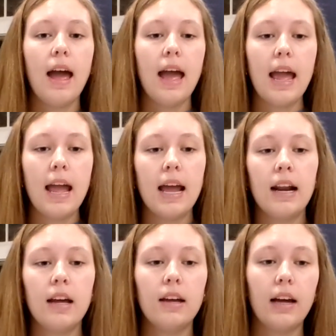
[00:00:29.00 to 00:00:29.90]

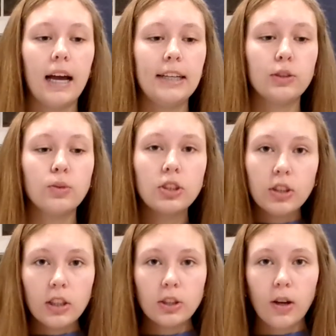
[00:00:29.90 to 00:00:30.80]
And I just want to
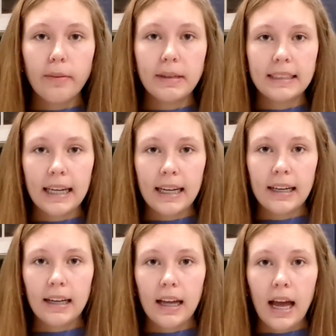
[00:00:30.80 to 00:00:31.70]
start us off by
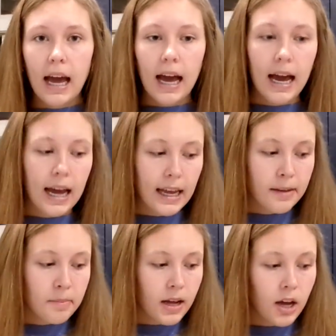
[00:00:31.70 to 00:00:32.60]
saying
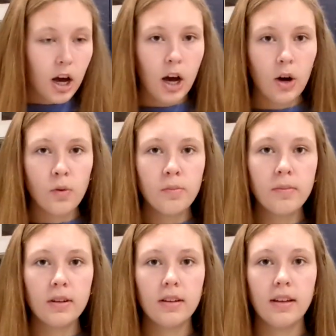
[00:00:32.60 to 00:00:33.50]
I'm home.
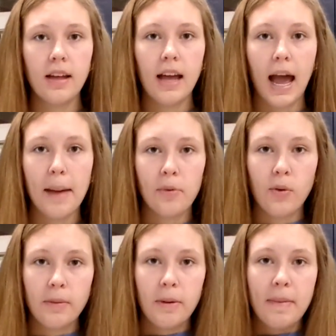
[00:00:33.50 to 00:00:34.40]
I'm
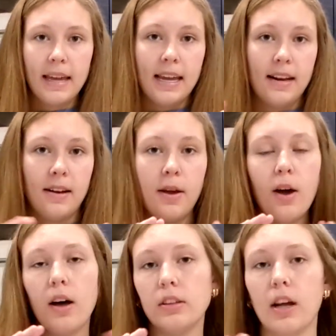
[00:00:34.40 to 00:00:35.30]
going to be making
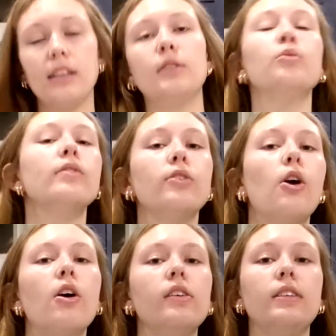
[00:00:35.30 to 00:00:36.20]
lots more
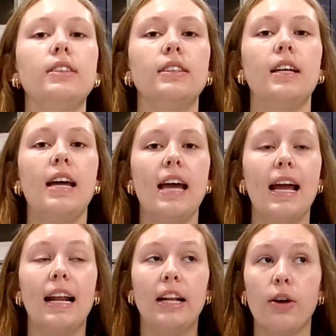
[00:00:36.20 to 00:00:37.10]
vlogs,
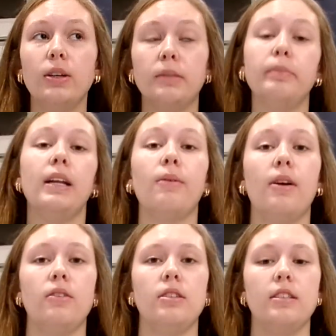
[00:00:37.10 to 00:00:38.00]
and I know it's been a
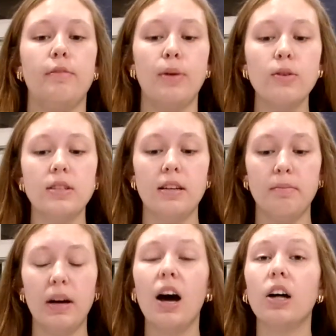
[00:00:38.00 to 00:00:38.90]
while since I posted,
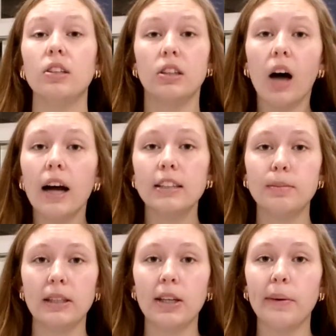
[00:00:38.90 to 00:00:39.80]
but a lot's
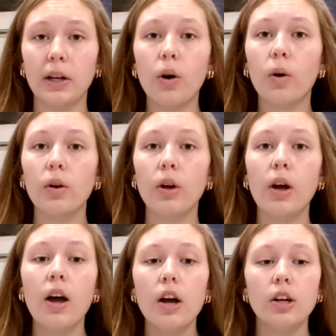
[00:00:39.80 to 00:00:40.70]
been going on.
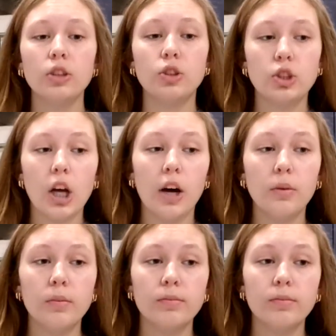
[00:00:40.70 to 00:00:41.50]
So